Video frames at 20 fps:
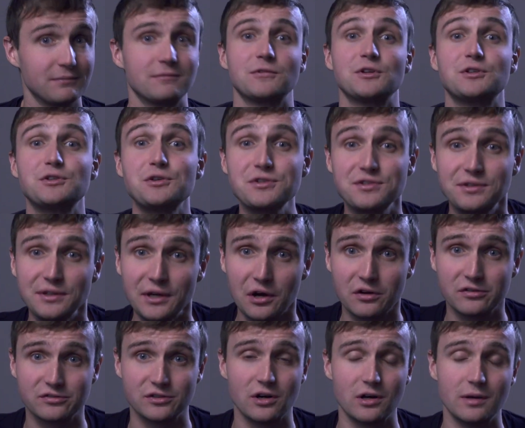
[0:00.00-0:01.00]
reduce the
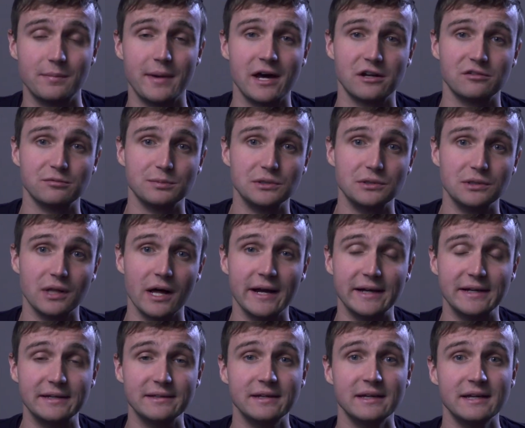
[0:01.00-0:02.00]
overall amount of blue
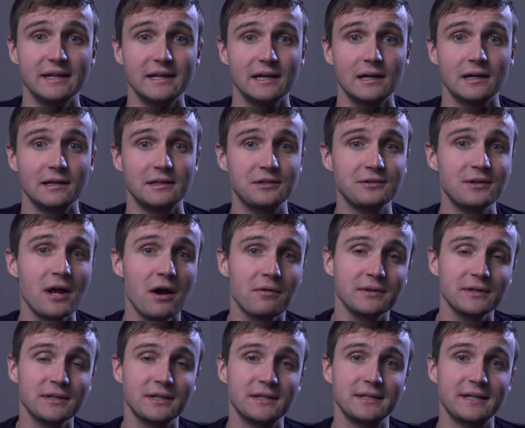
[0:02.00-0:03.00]
light? You're not
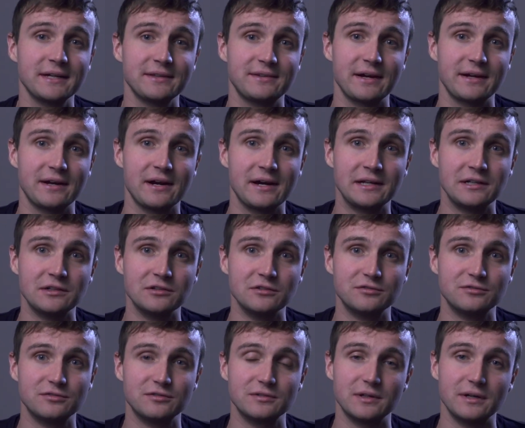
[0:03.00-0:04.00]
really going to get that kind
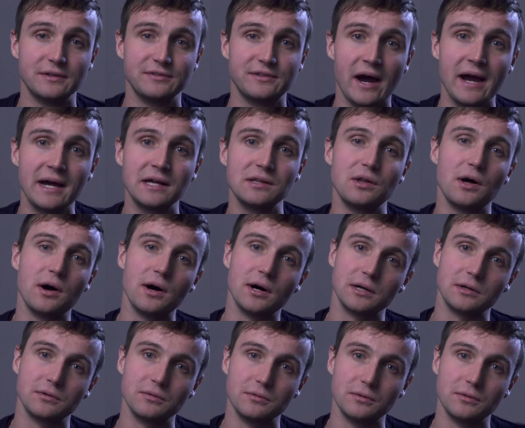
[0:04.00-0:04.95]
of dialogue